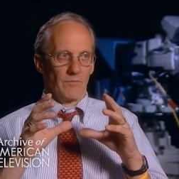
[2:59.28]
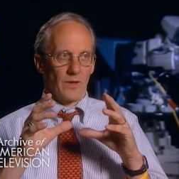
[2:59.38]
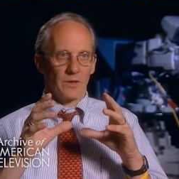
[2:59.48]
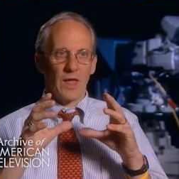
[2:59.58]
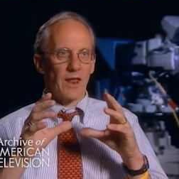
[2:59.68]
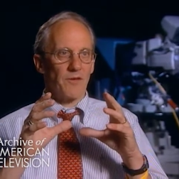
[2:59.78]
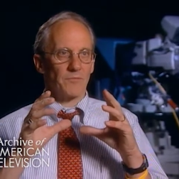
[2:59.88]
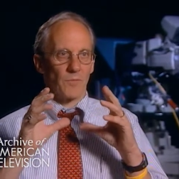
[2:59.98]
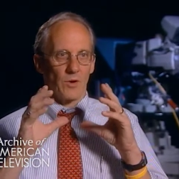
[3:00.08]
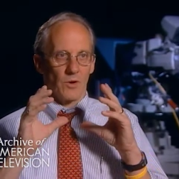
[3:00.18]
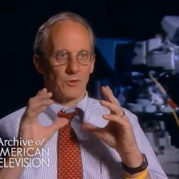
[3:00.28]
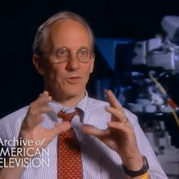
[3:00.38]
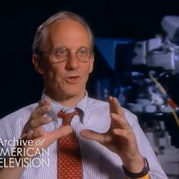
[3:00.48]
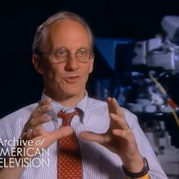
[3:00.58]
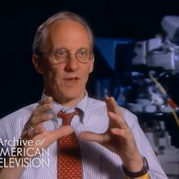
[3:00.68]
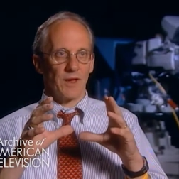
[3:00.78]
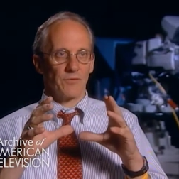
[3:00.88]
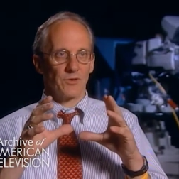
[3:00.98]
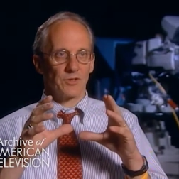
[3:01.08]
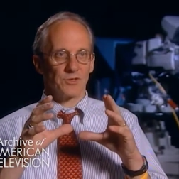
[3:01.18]
a lot of them are just
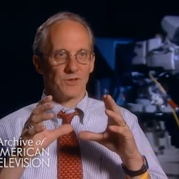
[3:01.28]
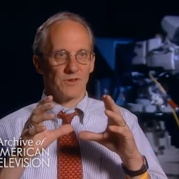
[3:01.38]
average,